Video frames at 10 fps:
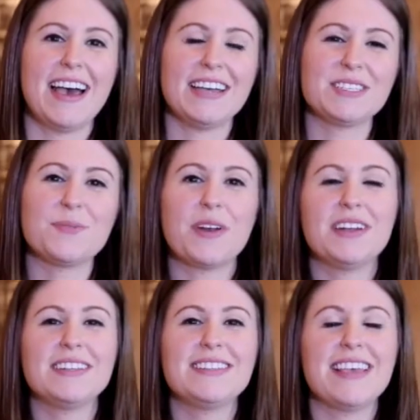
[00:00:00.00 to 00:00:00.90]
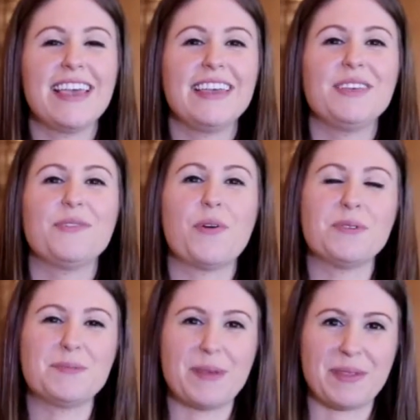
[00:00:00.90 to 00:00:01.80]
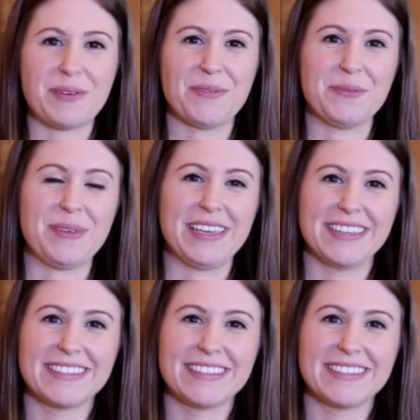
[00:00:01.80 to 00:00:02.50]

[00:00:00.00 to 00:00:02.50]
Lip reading: I just wanted to say you've always been there for me.